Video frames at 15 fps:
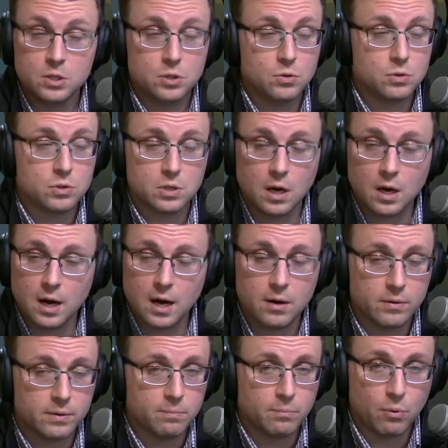You saw
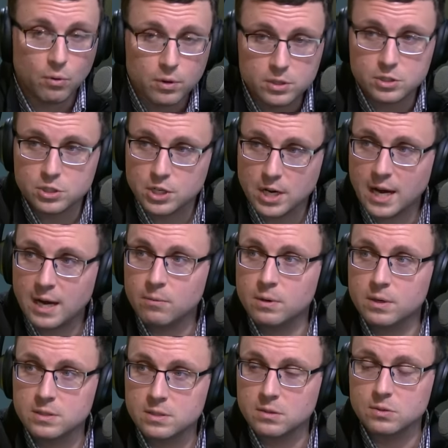how important Ja
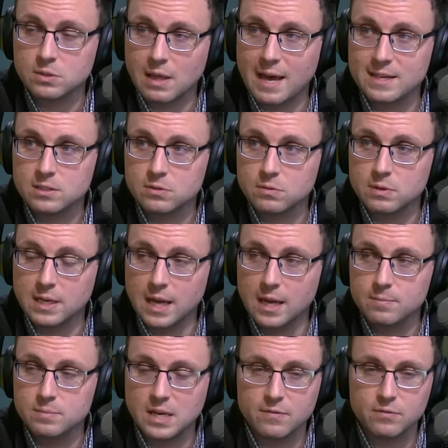was in those last three
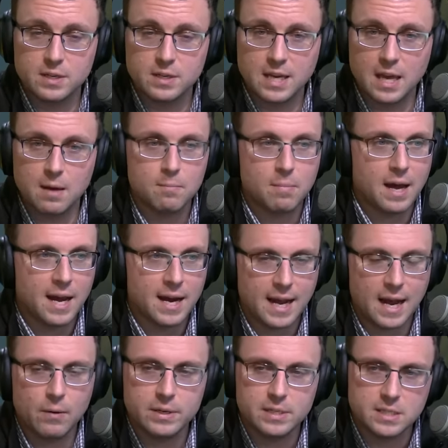games after he came back,
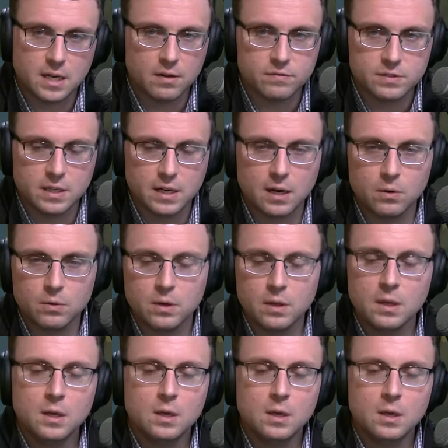how he toughed it out